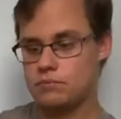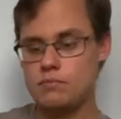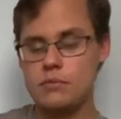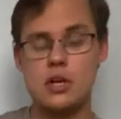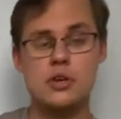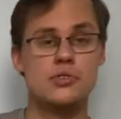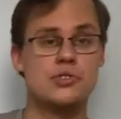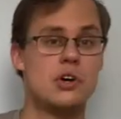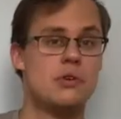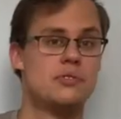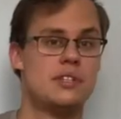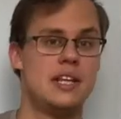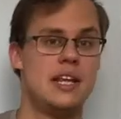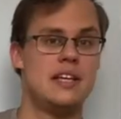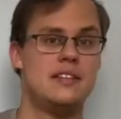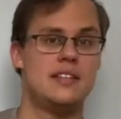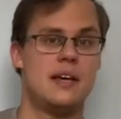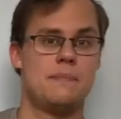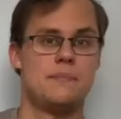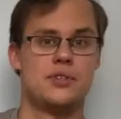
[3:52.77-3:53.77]
So
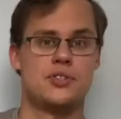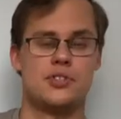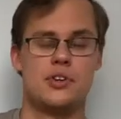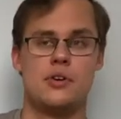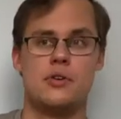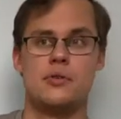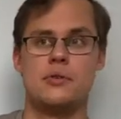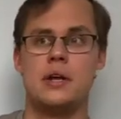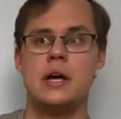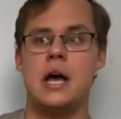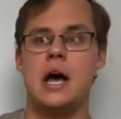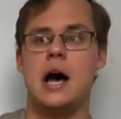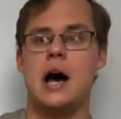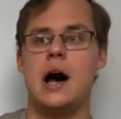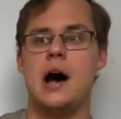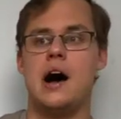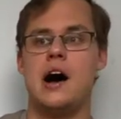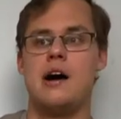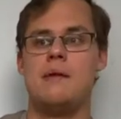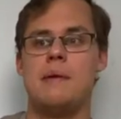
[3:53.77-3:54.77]
today's episode,
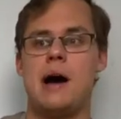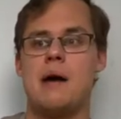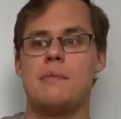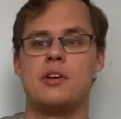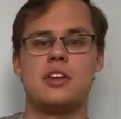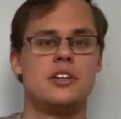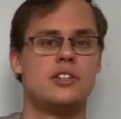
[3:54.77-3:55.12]
um, I'm going to